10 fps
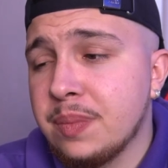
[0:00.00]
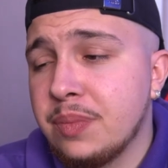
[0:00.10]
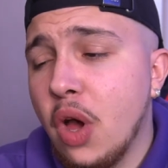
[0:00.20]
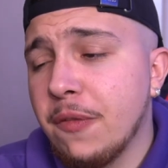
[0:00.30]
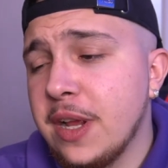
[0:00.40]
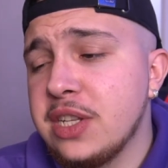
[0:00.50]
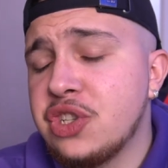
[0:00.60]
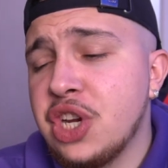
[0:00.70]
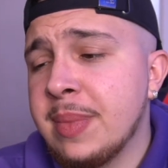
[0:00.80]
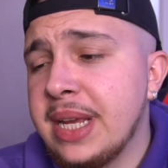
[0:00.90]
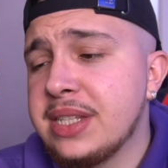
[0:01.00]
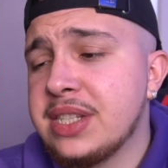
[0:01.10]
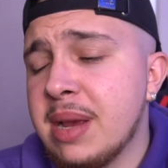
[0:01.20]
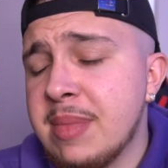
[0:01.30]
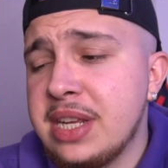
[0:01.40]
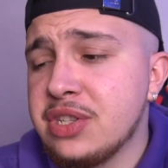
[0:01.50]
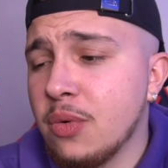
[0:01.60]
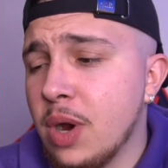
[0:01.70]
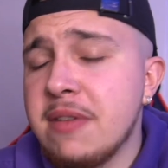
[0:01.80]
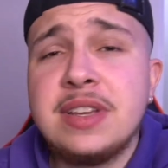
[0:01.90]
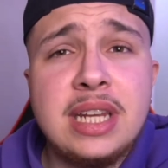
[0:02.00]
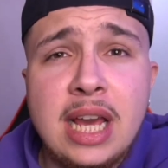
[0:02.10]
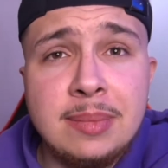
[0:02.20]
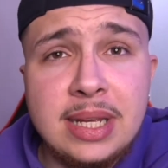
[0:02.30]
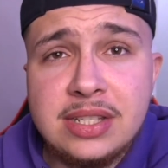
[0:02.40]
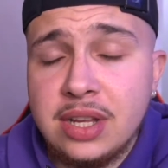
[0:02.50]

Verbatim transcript: No offense, Jimmy's, Timmy's, or whatever your name is.